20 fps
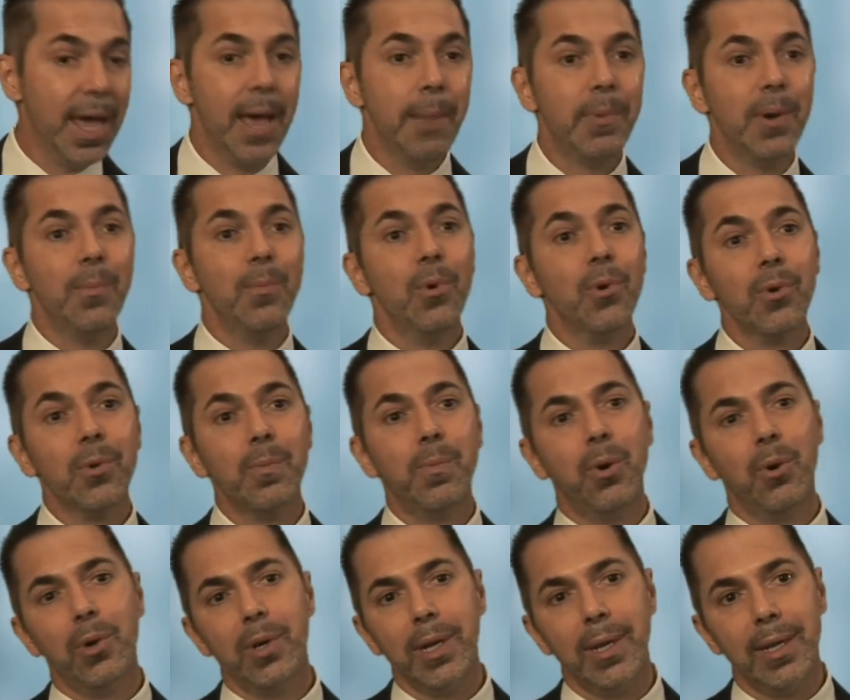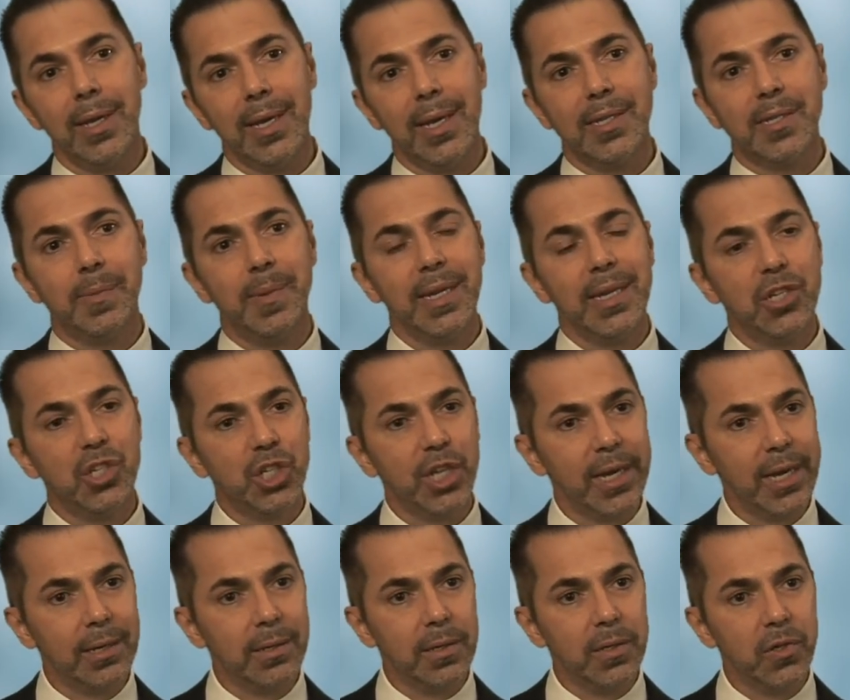But more importantly, it's being
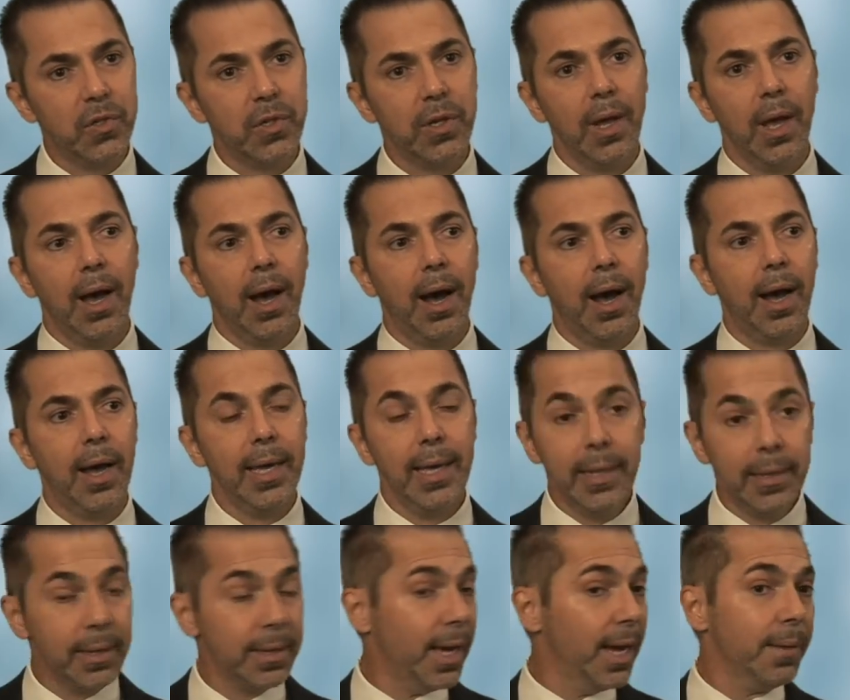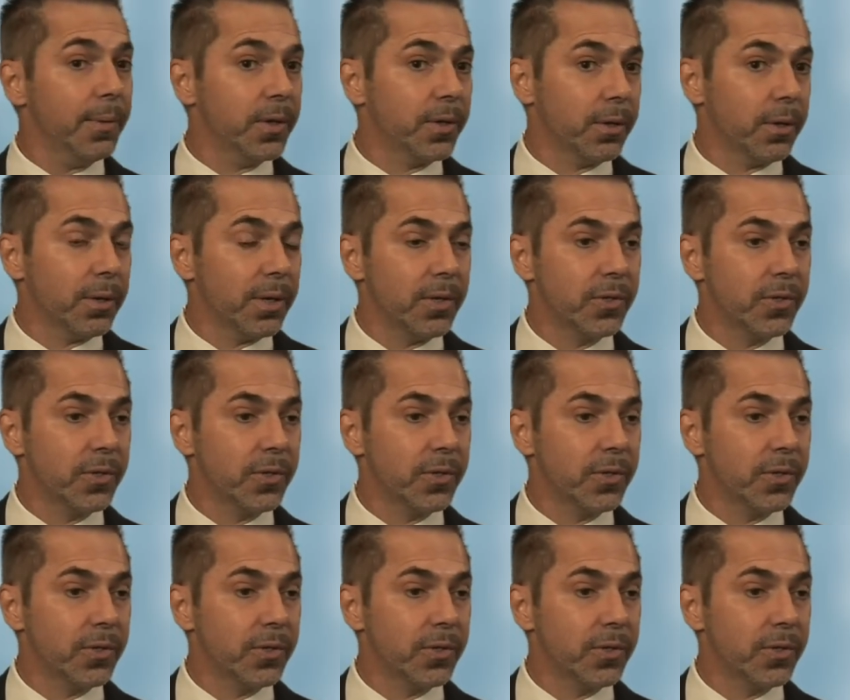challenged uh, in the laboratory.